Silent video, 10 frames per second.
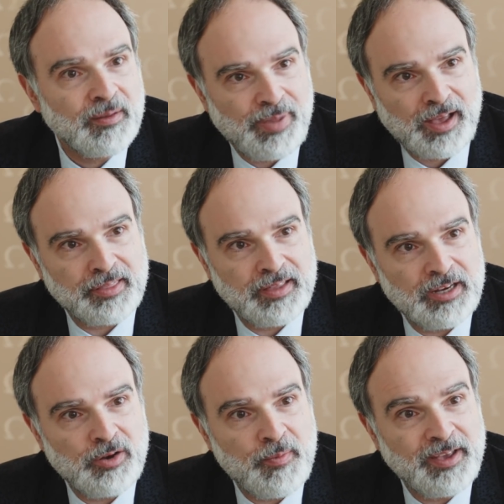Back
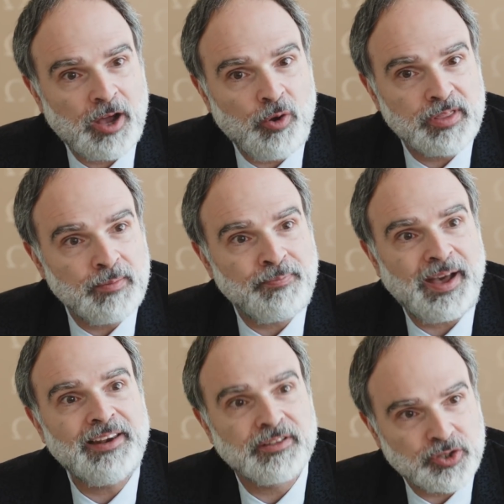then, Omega called them
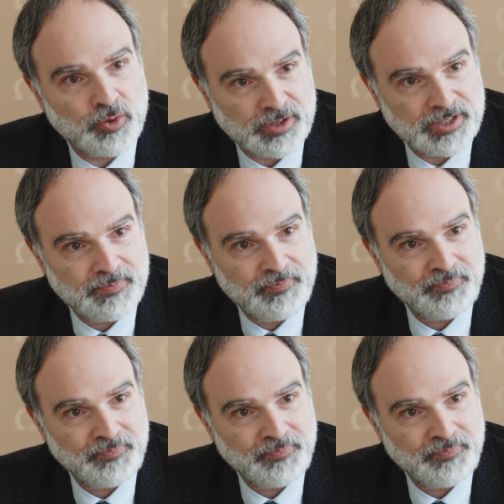pilot stores.